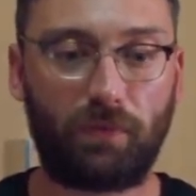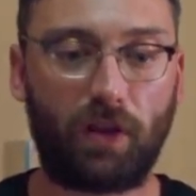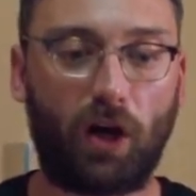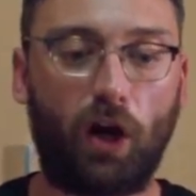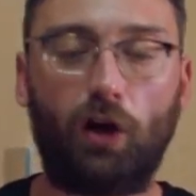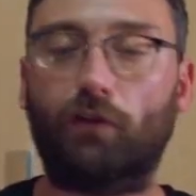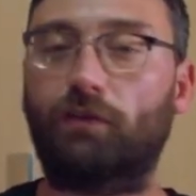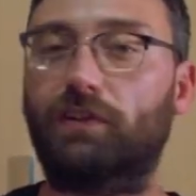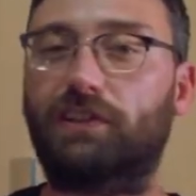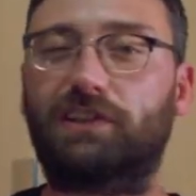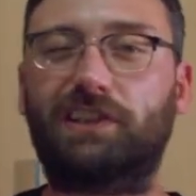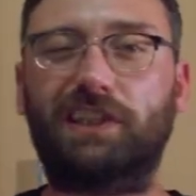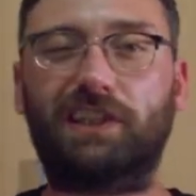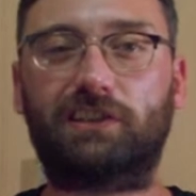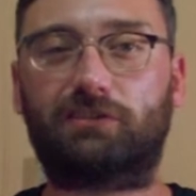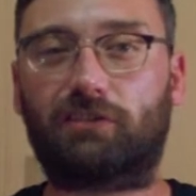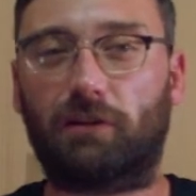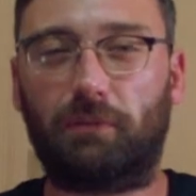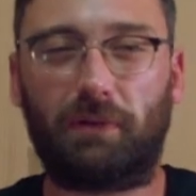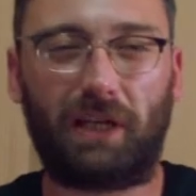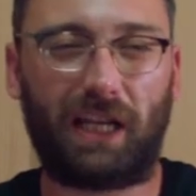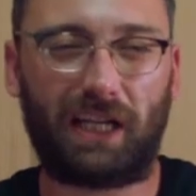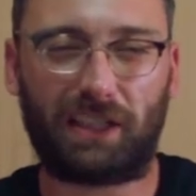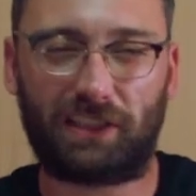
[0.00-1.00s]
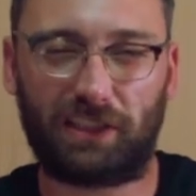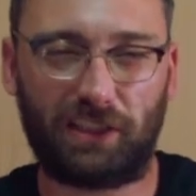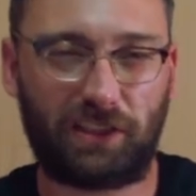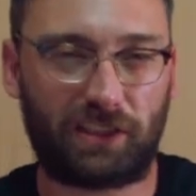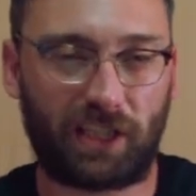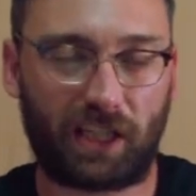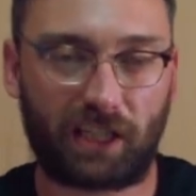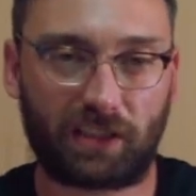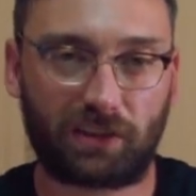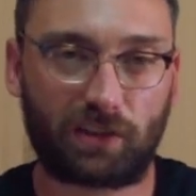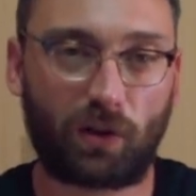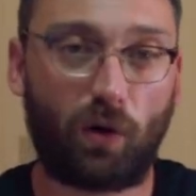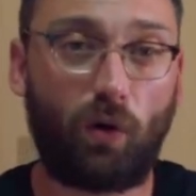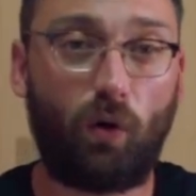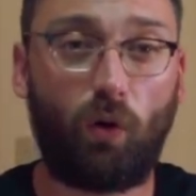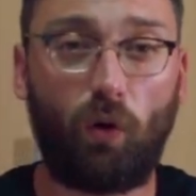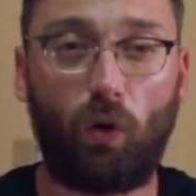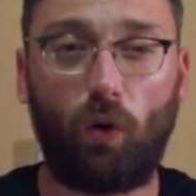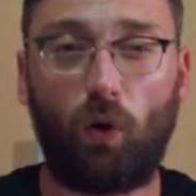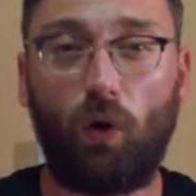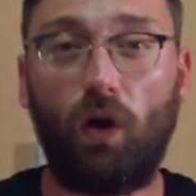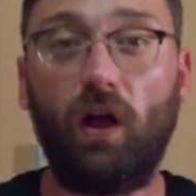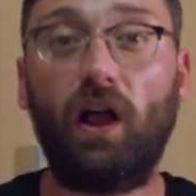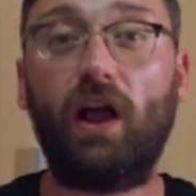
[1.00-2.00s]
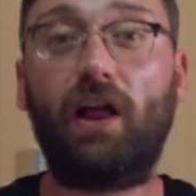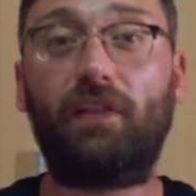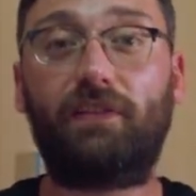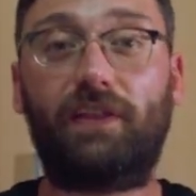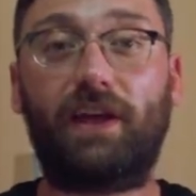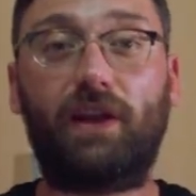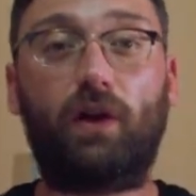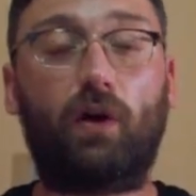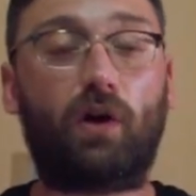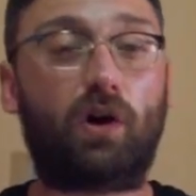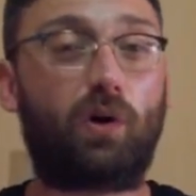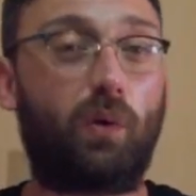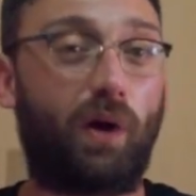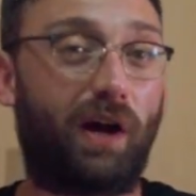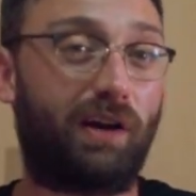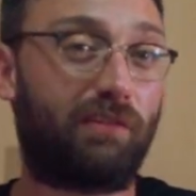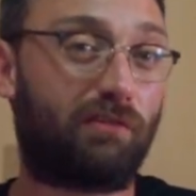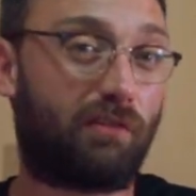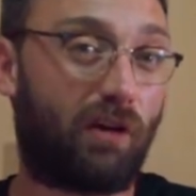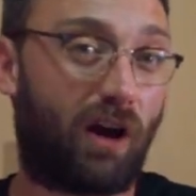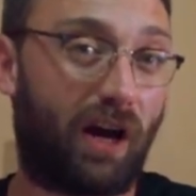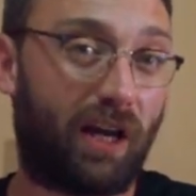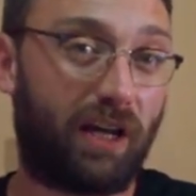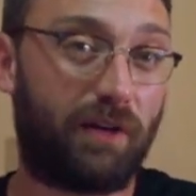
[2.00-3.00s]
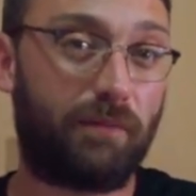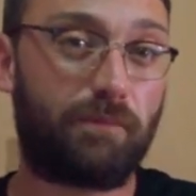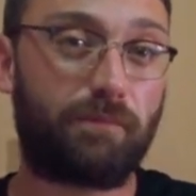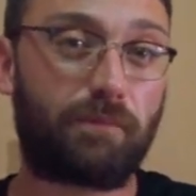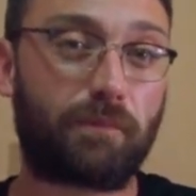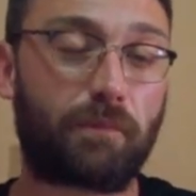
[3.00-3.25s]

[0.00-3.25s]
overseas criminality checks, or they're not quite right.